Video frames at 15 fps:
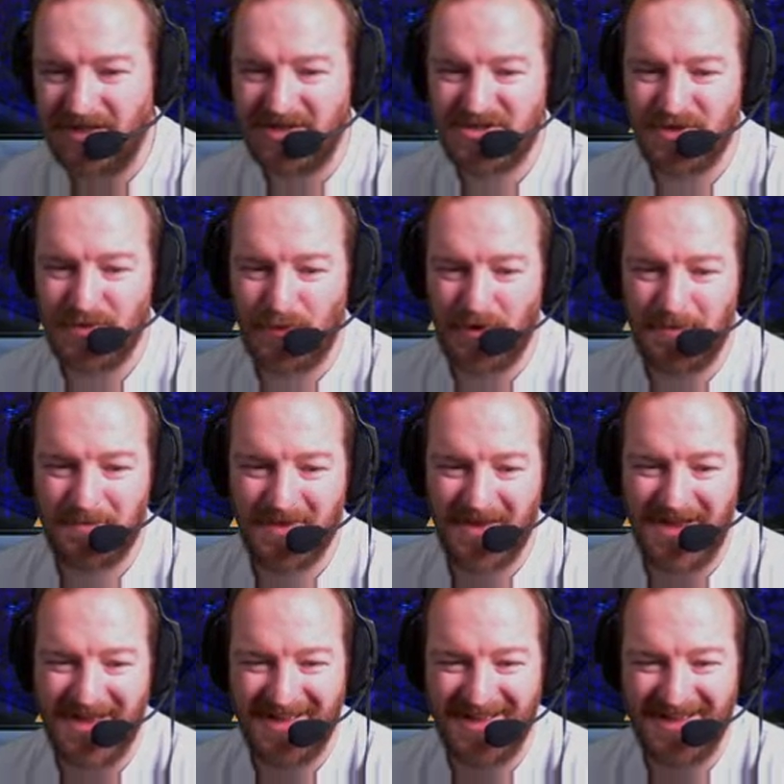as it were,
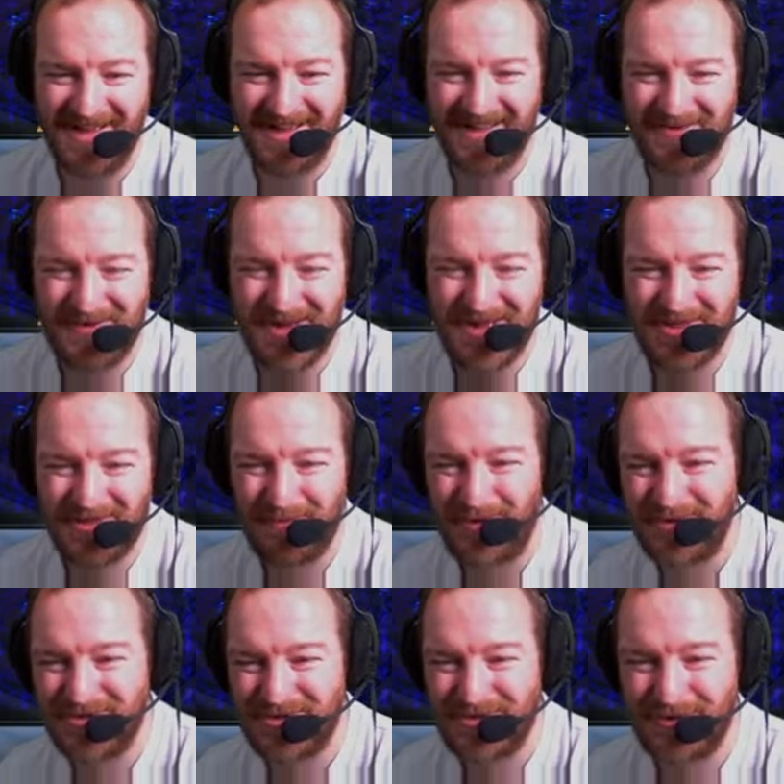with
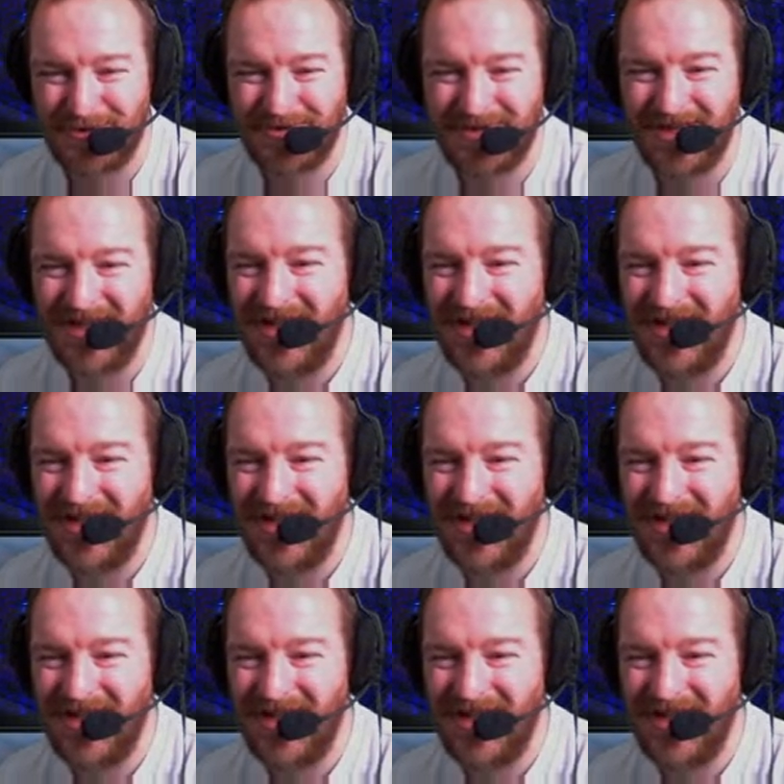Morse code.